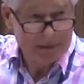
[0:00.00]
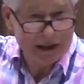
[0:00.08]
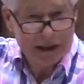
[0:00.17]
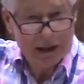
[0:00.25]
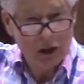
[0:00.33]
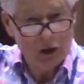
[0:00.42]
but
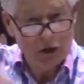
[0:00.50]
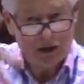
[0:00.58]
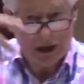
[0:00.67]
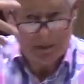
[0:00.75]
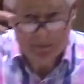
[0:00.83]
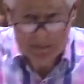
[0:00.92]
he learned
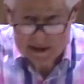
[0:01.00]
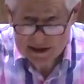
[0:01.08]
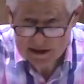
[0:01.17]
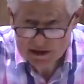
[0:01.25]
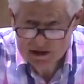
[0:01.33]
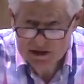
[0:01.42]

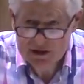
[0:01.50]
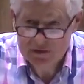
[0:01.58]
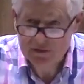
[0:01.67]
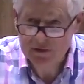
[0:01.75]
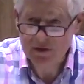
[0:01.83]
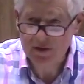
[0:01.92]
obedience
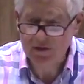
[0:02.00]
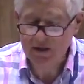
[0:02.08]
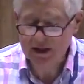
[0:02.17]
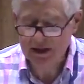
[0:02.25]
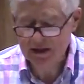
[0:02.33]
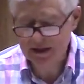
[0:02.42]
through the
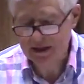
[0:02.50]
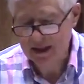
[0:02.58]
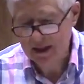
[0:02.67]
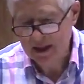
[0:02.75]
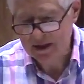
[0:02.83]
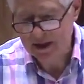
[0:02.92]
things
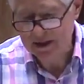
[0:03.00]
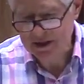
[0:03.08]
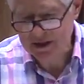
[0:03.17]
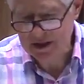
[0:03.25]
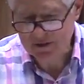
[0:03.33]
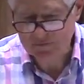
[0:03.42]
that he
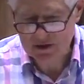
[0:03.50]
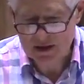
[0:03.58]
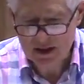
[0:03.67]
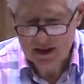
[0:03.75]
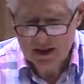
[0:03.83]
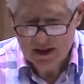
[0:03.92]
suffered.
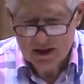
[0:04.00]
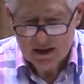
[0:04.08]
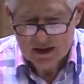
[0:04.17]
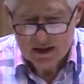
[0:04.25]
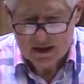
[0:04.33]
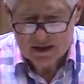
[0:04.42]

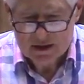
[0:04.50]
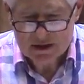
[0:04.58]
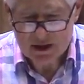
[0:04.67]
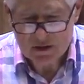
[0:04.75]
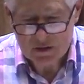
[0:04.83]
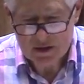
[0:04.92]

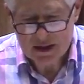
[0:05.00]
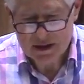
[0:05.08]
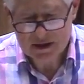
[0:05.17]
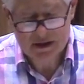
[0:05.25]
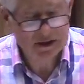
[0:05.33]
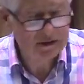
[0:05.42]
So with
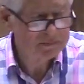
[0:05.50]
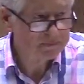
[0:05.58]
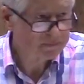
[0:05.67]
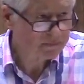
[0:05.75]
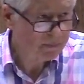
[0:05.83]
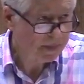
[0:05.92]
us.
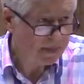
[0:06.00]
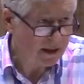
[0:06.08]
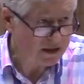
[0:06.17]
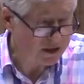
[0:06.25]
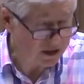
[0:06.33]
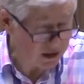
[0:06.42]

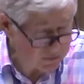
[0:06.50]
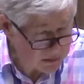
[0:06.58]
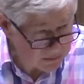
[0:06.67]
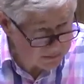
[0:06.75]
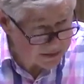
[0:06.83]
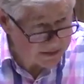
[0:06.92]
So
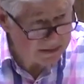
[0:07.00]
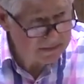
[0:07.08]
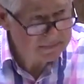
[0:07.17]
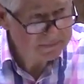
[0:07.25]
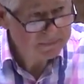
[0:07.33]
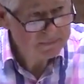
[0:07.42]
will we.
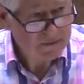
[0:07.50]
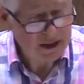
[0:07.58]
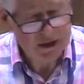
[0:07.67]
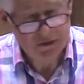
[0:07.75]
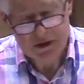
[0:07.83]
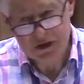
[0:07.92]

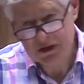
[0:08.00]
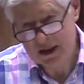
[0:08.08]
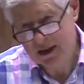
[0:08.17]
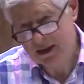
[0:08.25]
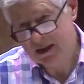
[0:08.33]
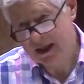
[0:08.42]
As we
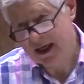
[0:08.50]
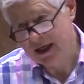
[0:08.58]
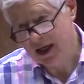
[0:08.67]
struggle and